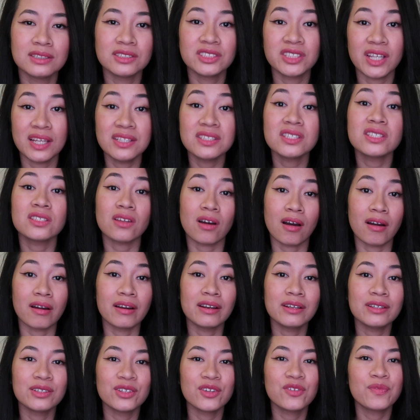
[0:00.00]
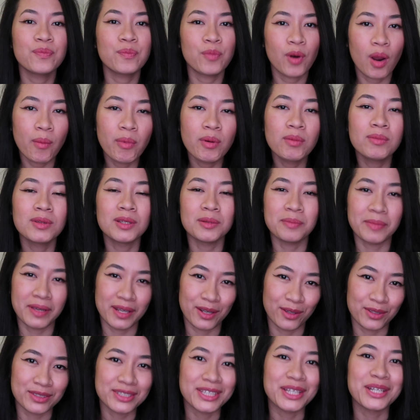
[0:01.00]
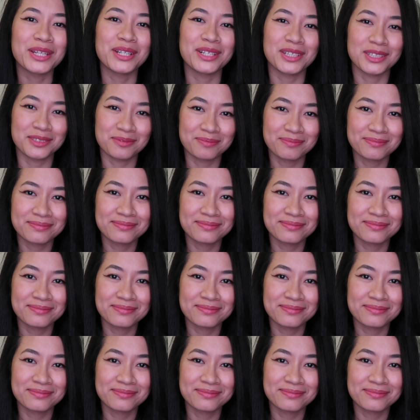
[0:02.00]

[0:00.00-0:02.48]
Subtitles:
chances are you've probably been on Tinder.